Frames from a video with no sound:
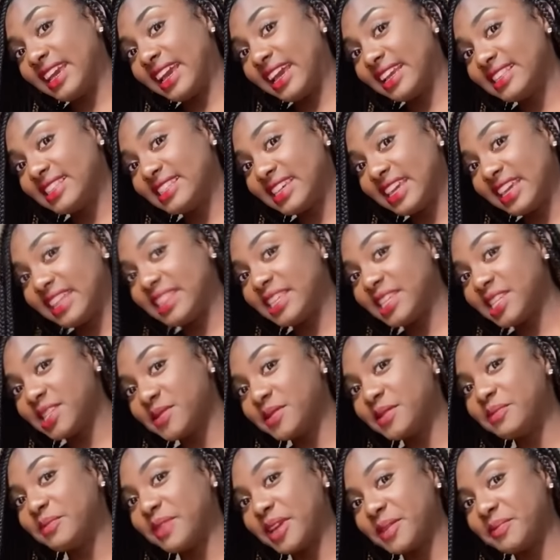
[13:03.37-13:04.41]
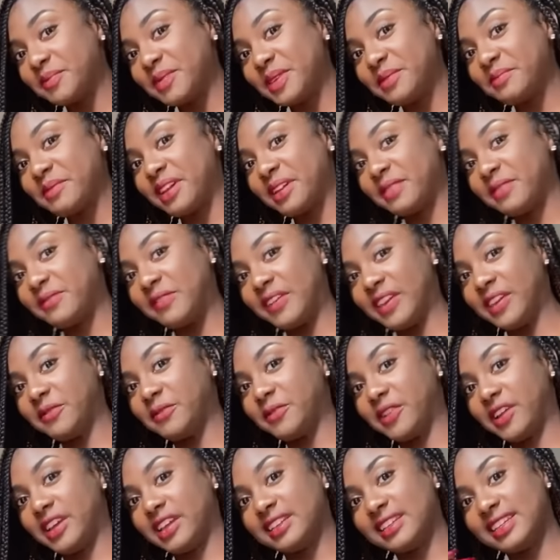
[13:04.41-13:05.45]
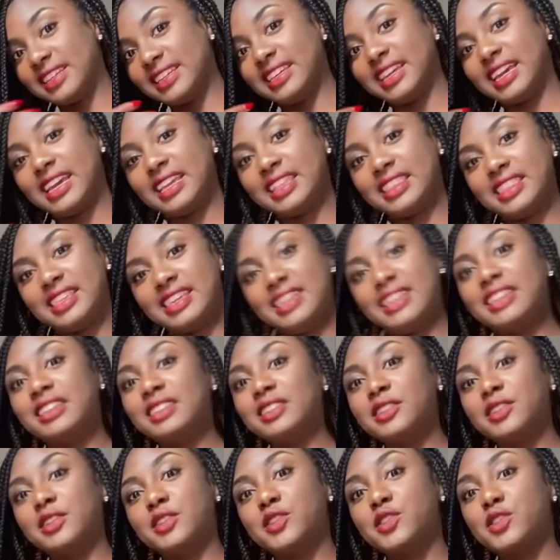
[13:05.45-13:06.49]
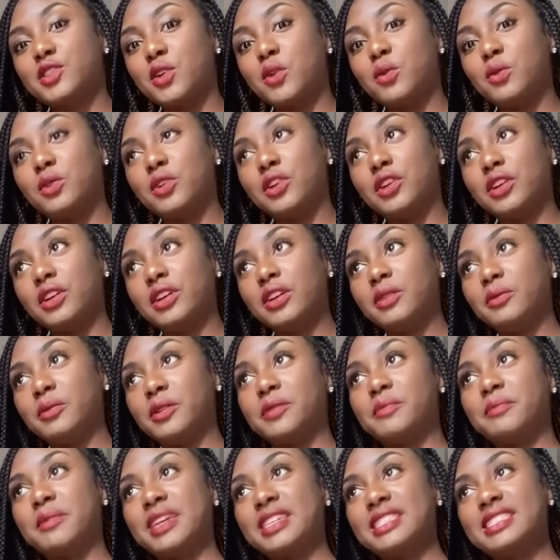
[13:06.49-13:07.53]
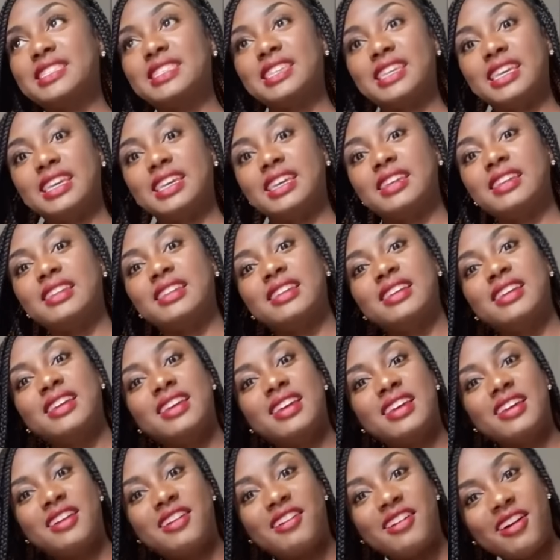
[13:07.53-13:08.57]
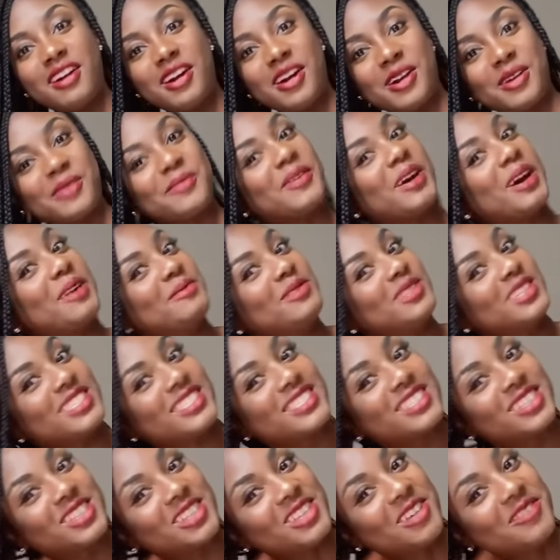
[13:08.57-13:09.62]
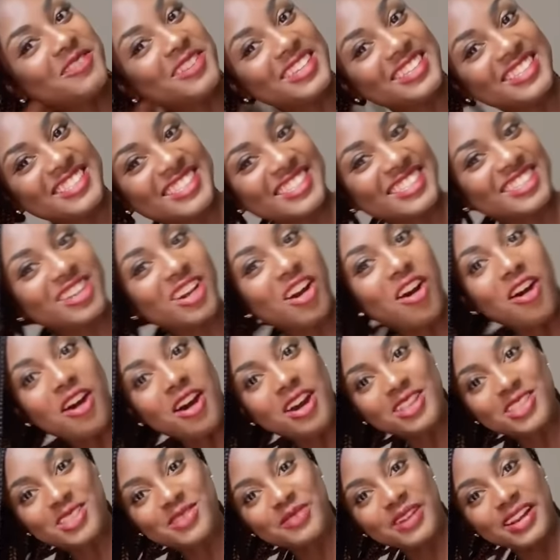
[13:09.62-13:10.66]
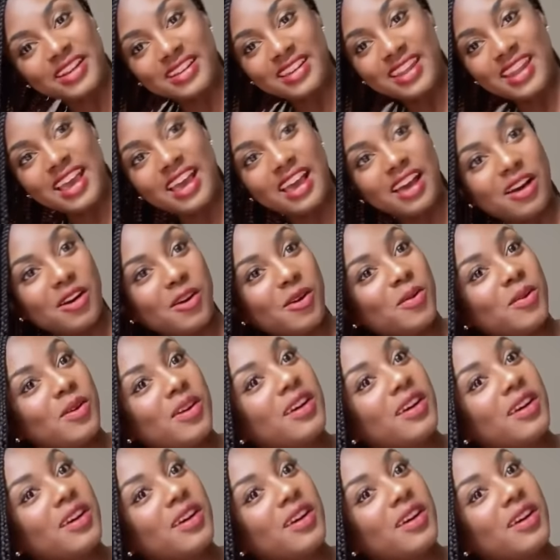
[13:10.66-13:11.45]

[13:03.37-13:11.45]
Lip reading: I'd say this one might be my favorite. Like, I think it looks so good with my skin. I'm just glowing to the gods right now.